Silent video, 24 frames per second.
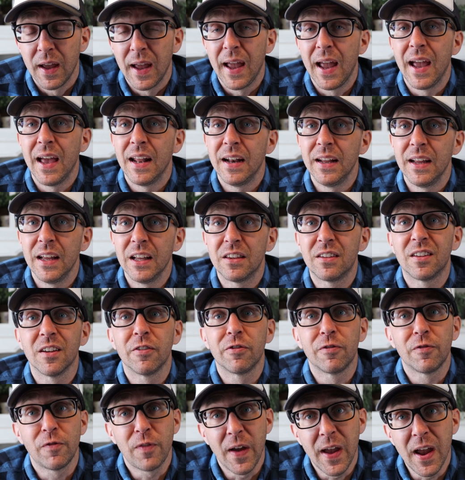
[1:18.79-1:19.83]
and it's a
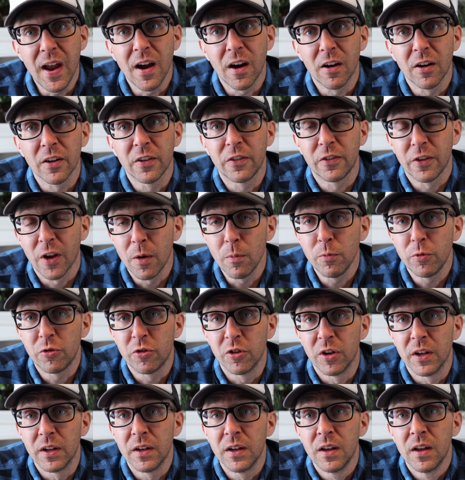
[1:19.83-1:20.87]
fair
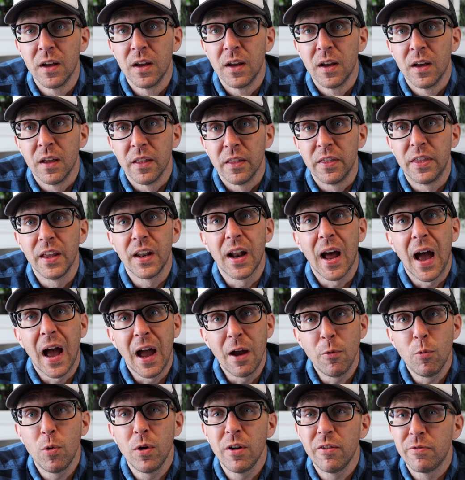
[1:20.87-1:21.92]
assumption that I
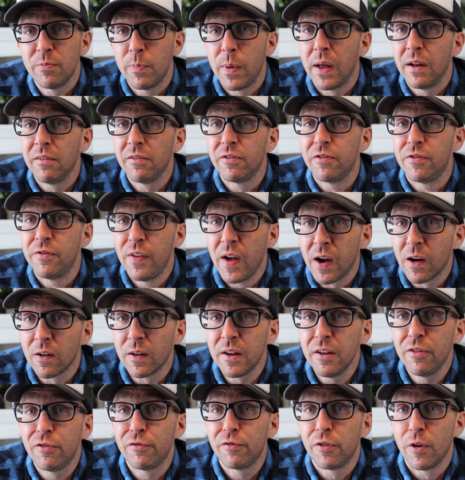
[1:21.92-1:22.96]
would have been
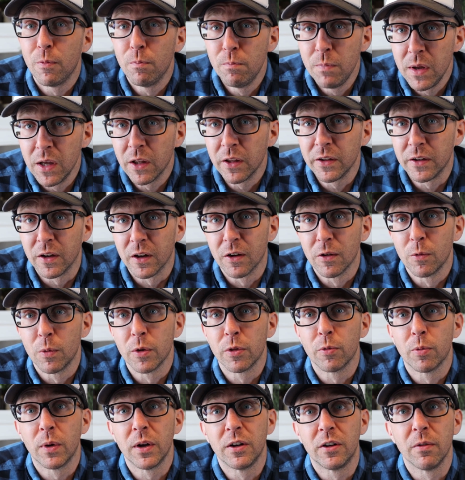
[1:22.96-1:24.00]
very familiar
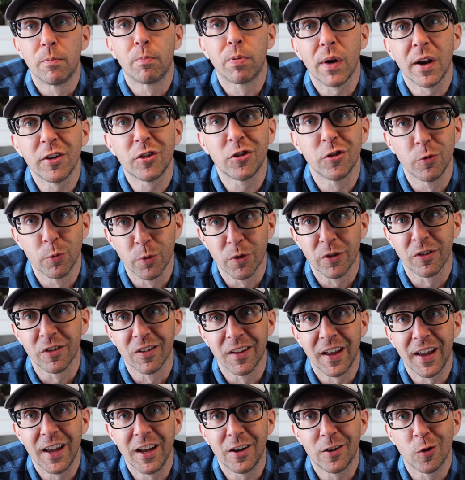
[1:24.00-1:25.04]
with what depression was
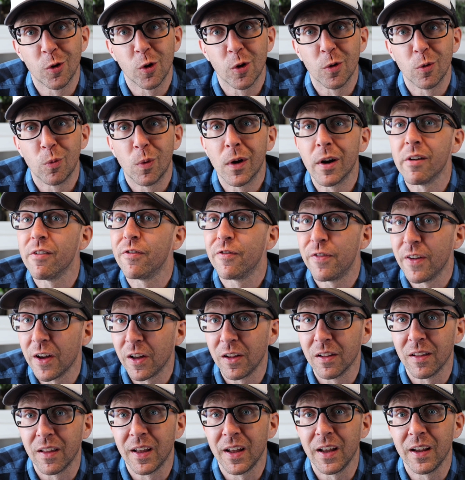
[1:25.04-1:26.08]
like or what it
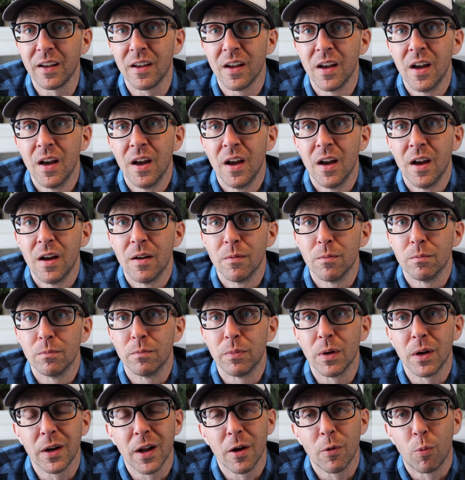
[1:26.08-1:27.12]
felt like,
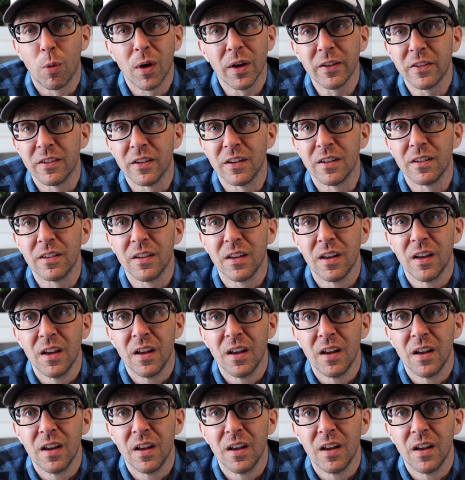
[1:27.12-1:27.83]
but I wasn't.